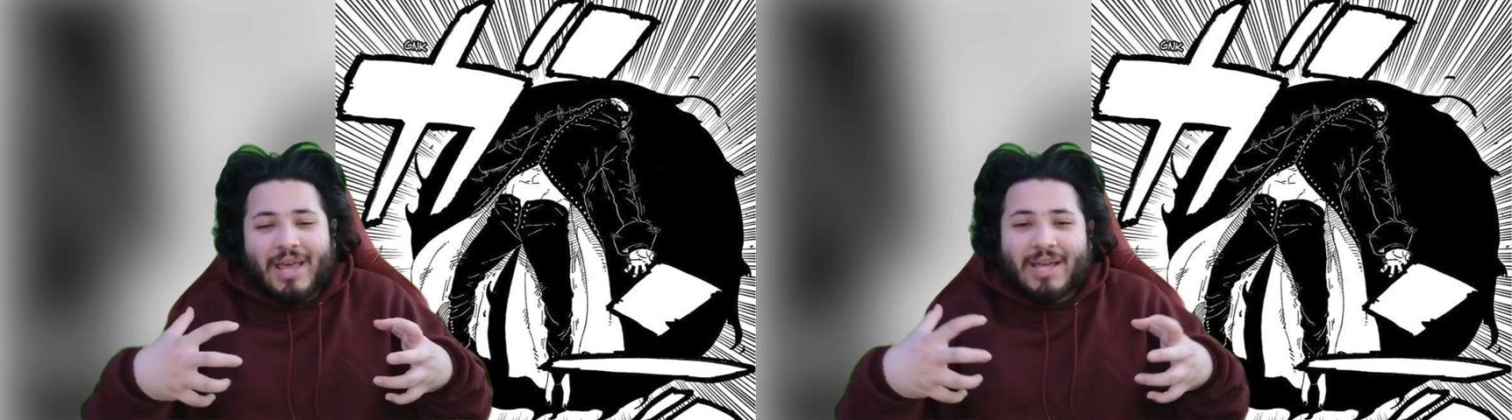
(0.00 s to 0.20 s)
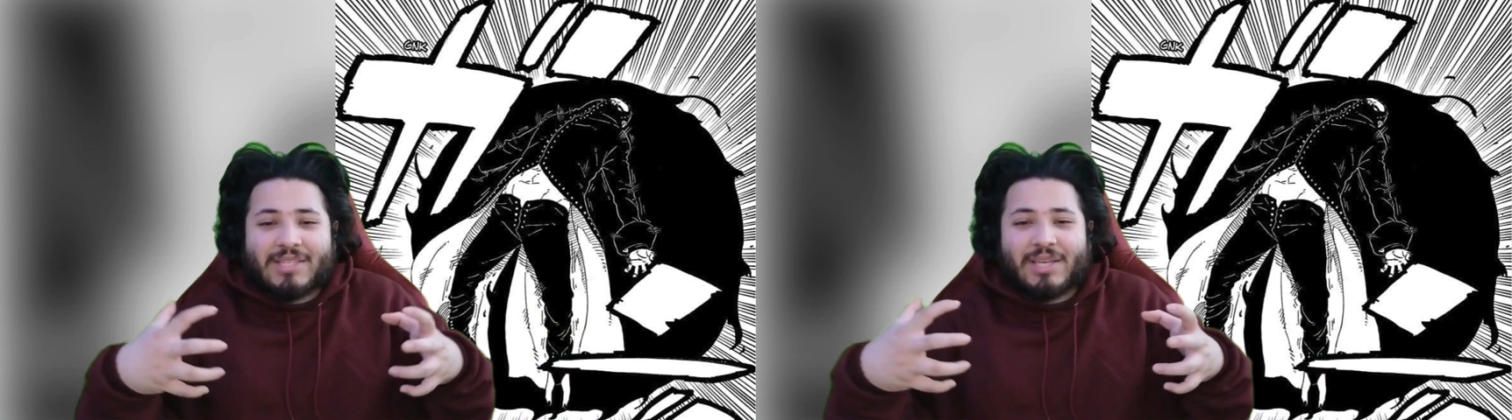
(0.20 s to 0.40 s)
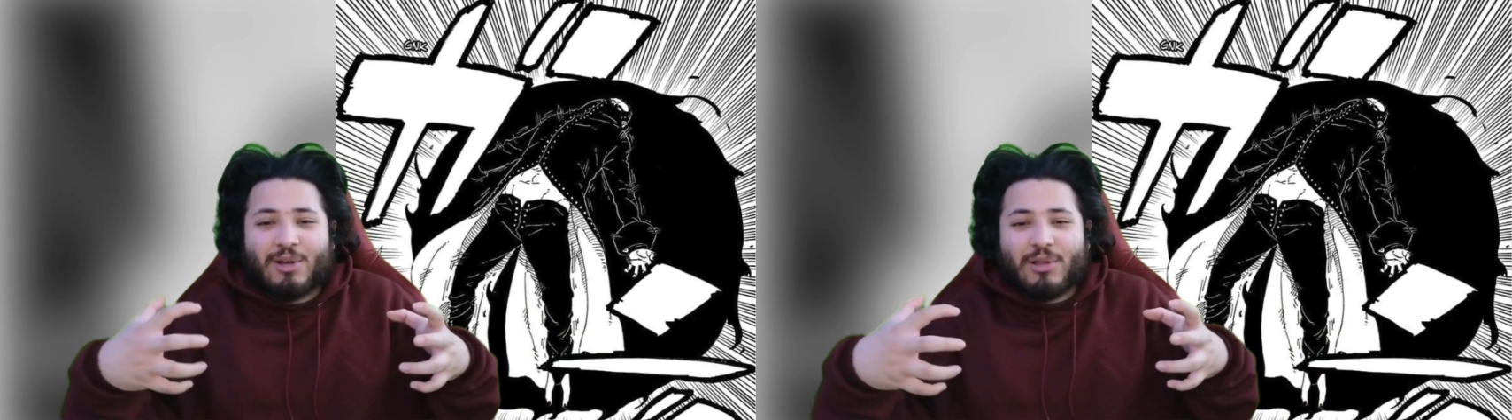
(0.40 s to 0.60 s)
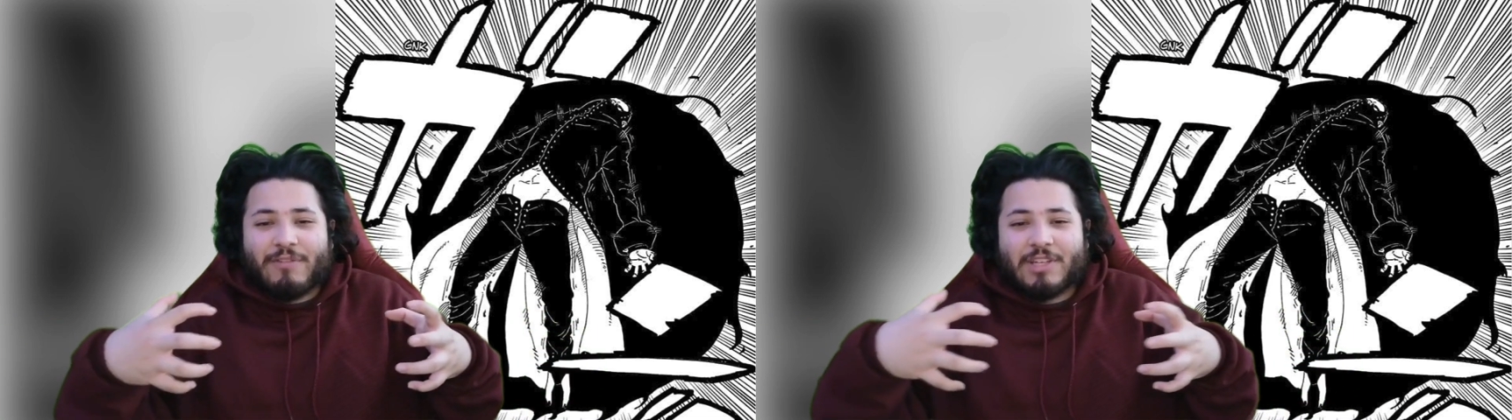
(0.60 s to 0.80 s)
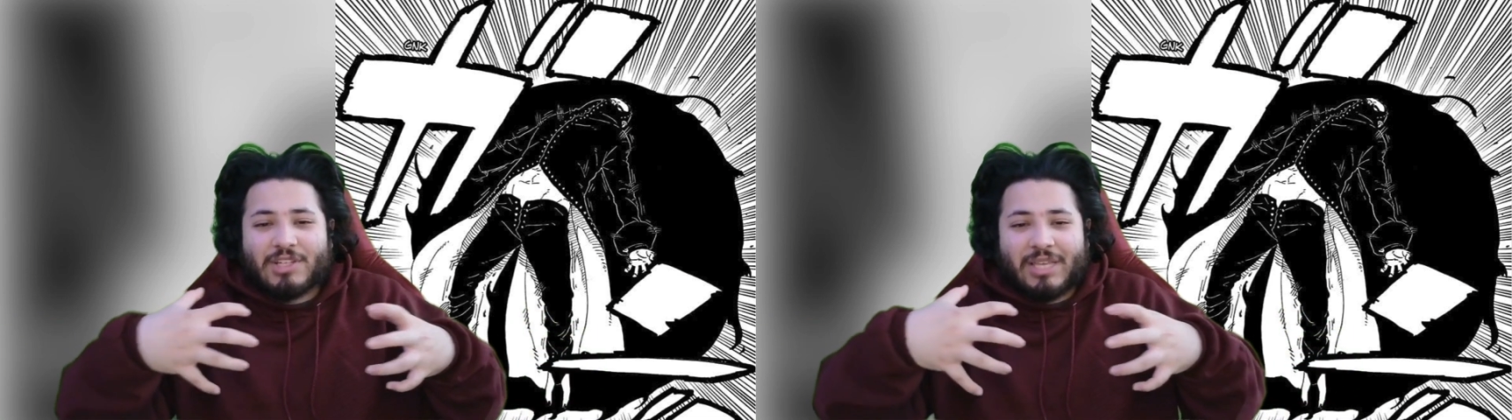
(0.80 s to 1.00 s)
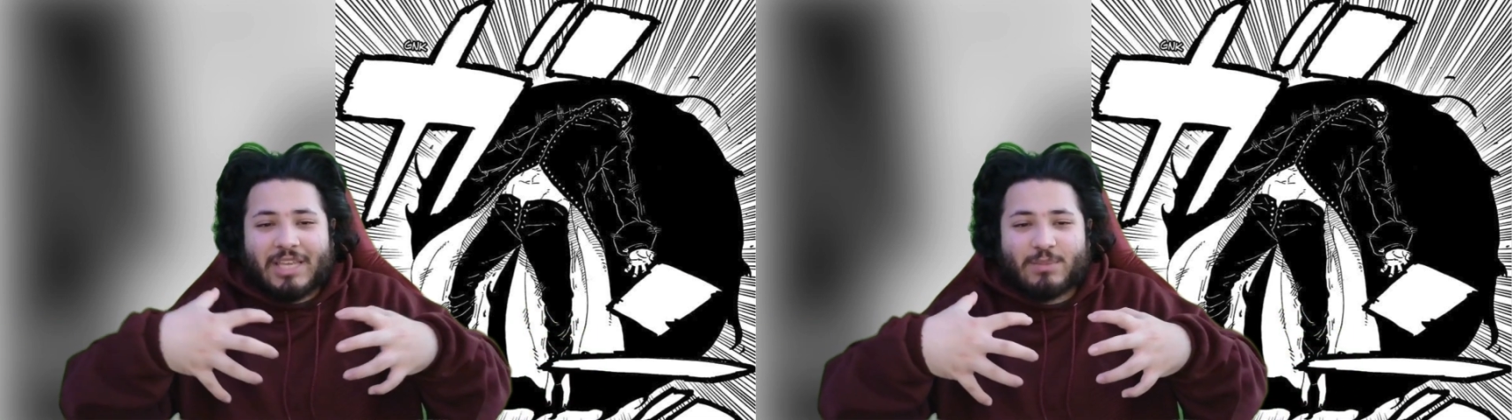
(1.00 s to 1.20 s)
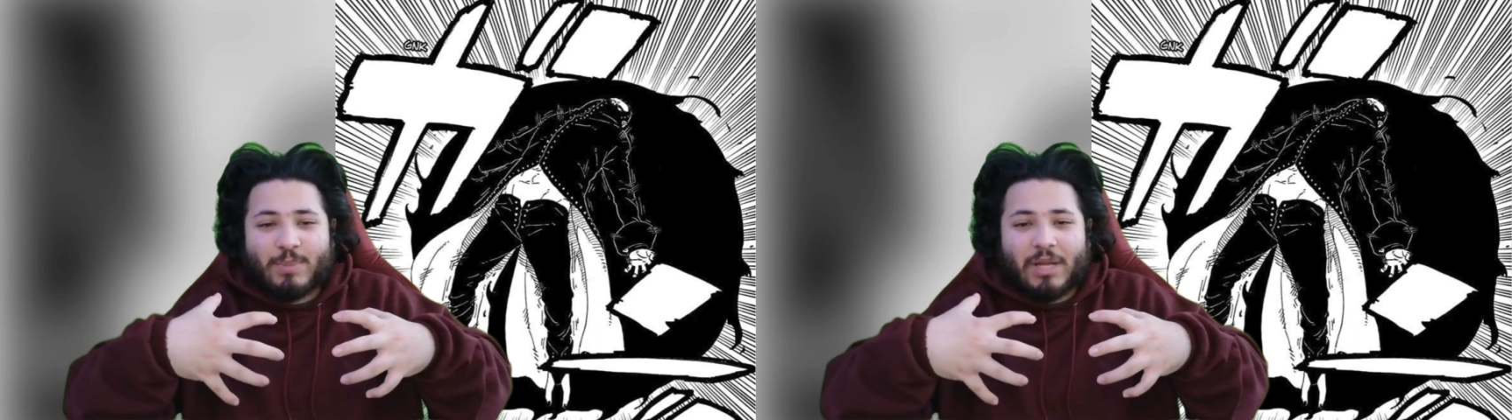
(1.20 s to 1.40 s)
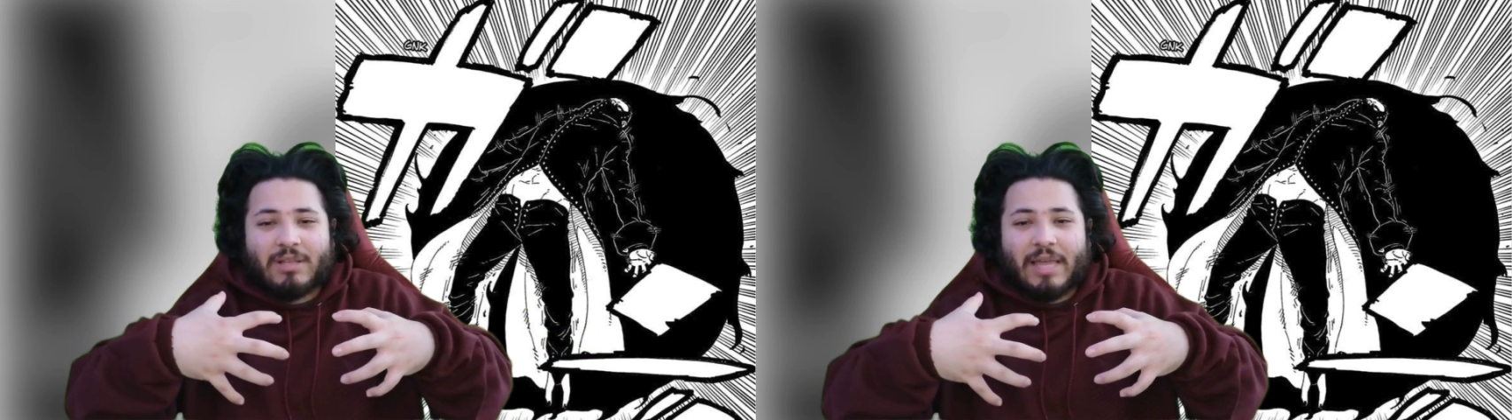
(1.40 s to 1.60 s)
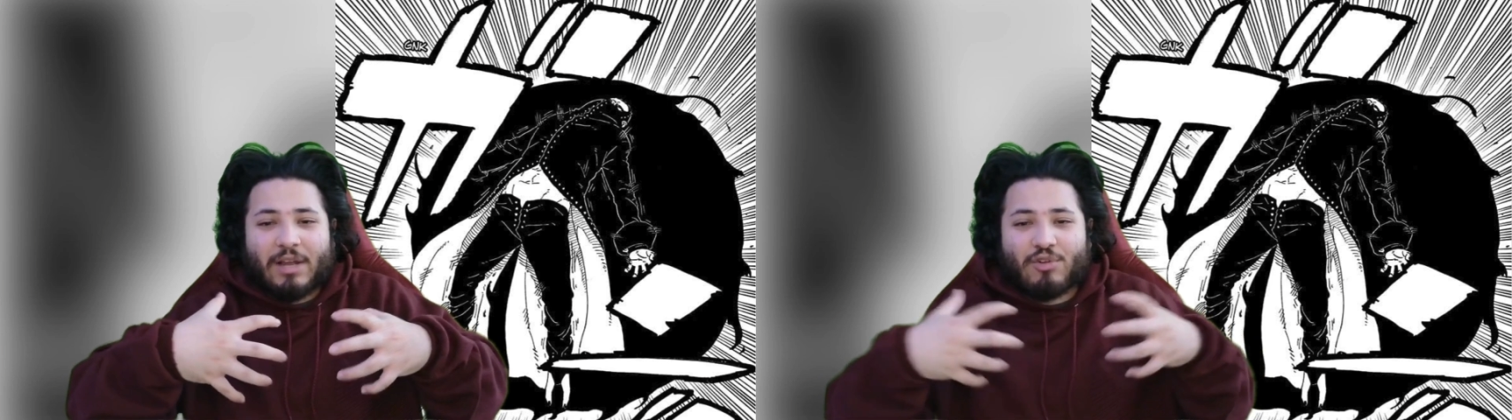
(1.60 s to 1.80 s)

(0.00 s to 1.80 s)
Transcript: until eventually his body like